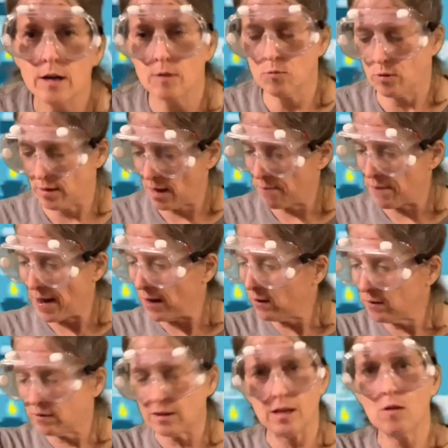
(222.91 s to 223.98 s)
when they
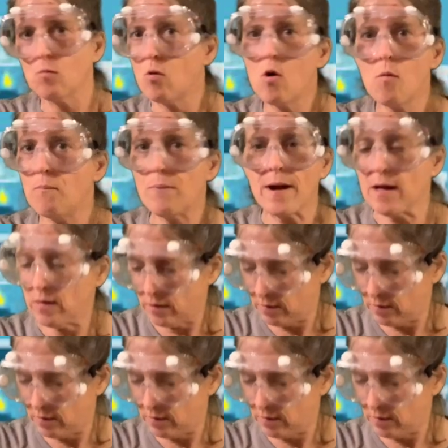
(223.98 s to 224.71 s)
balanced, it won't balance